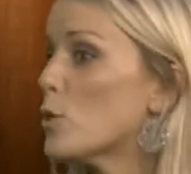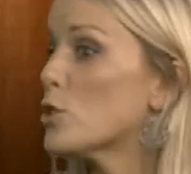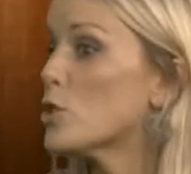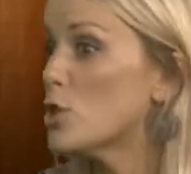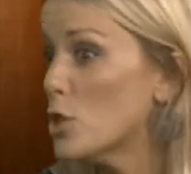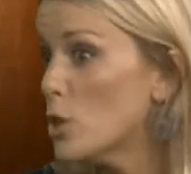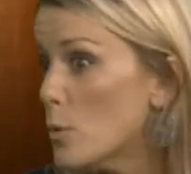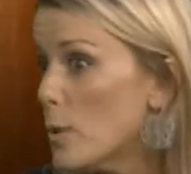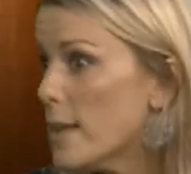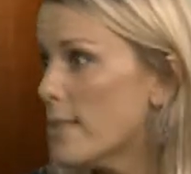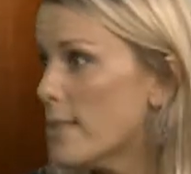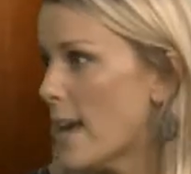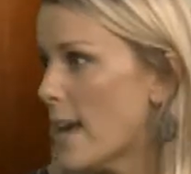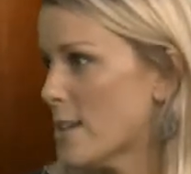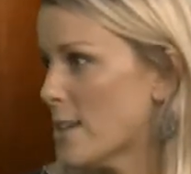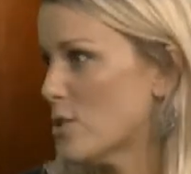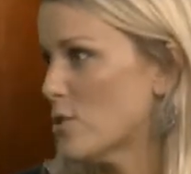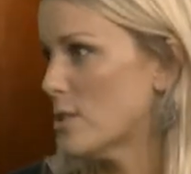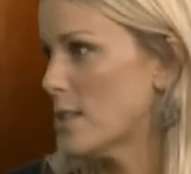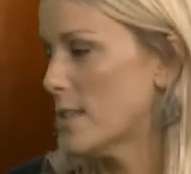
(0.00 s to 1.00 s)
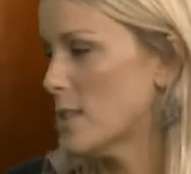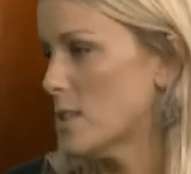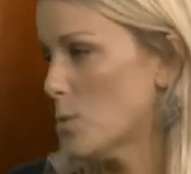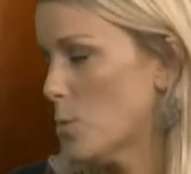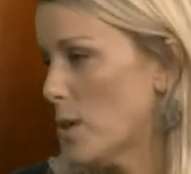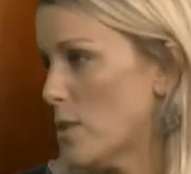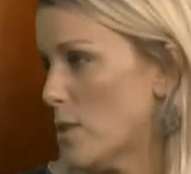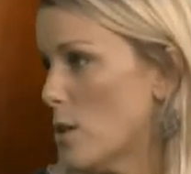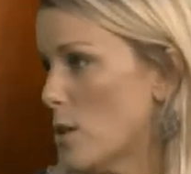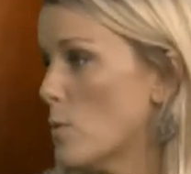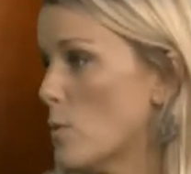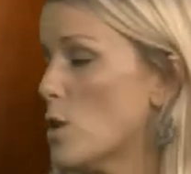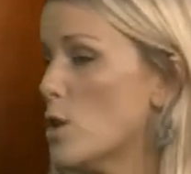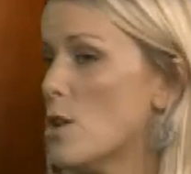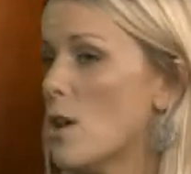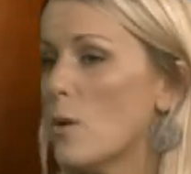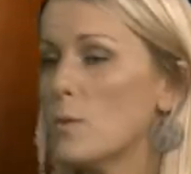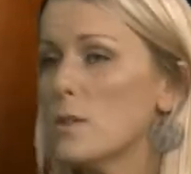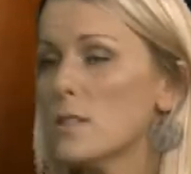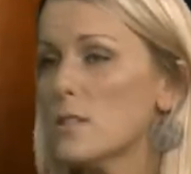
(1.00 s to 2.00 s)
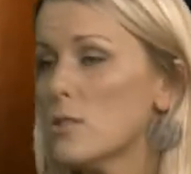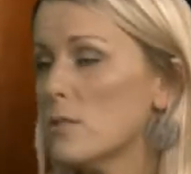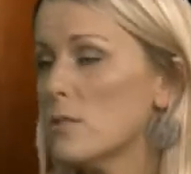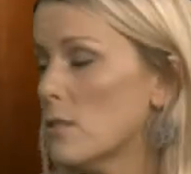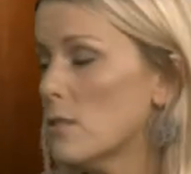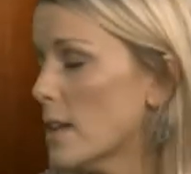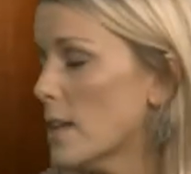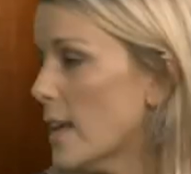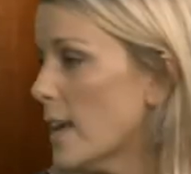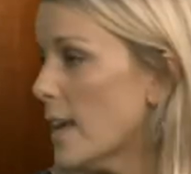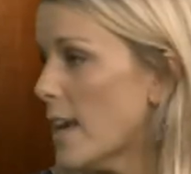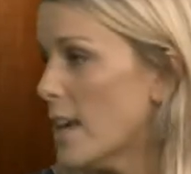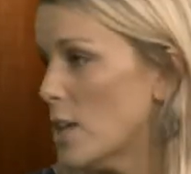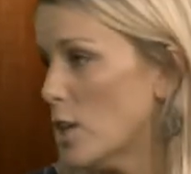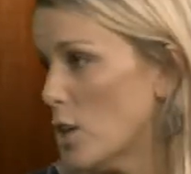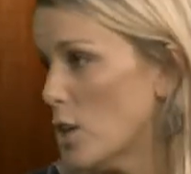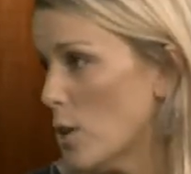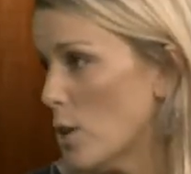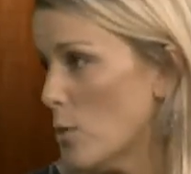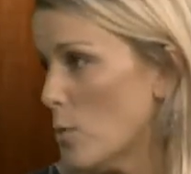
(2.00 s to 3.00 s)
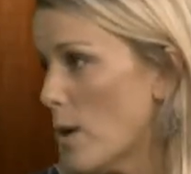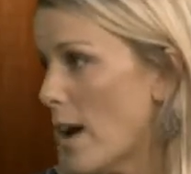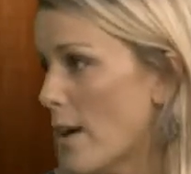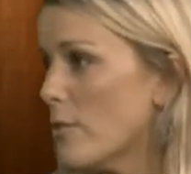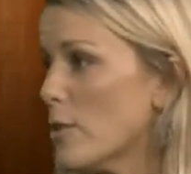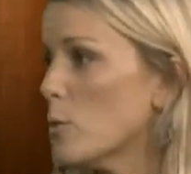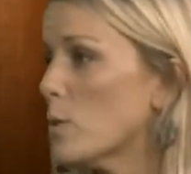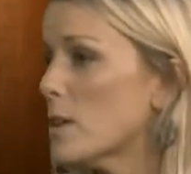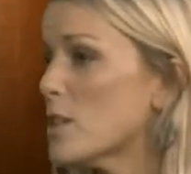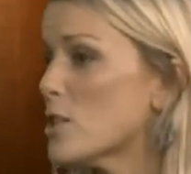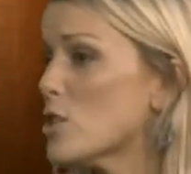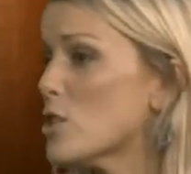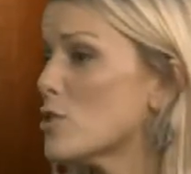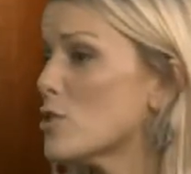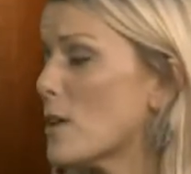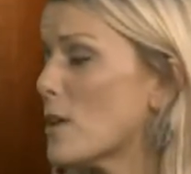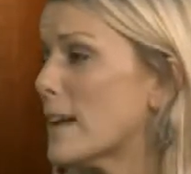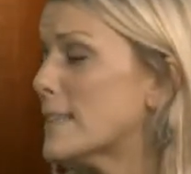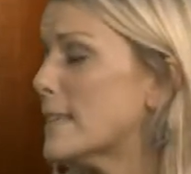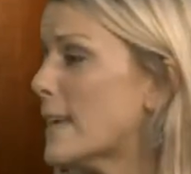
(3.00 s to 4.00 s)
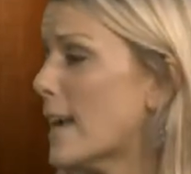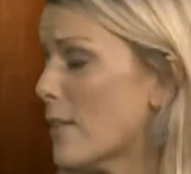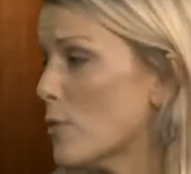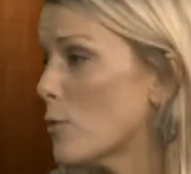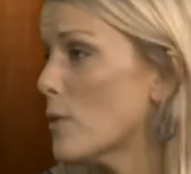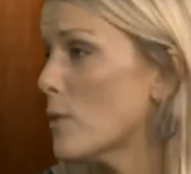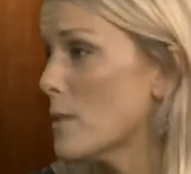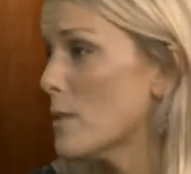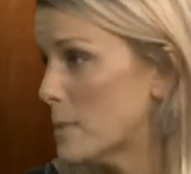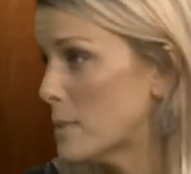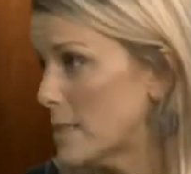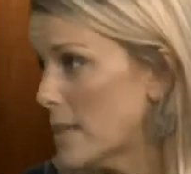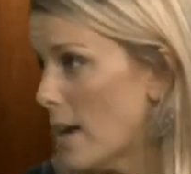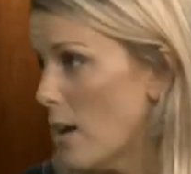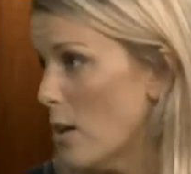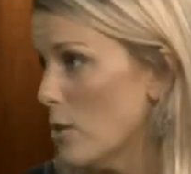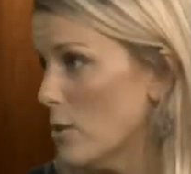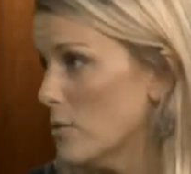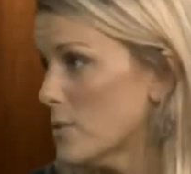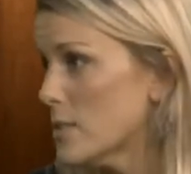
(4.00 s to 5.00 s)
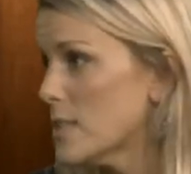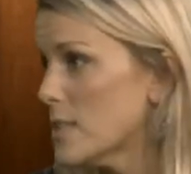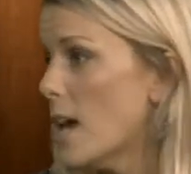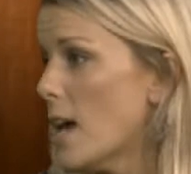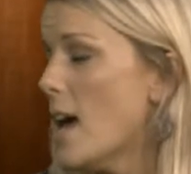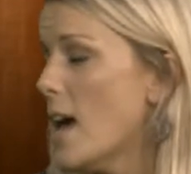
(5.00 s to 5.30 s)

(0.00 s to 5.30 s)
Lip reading: We're doing the exercises with you. No one's looking at you. Everyone is just trying to get through it themselves.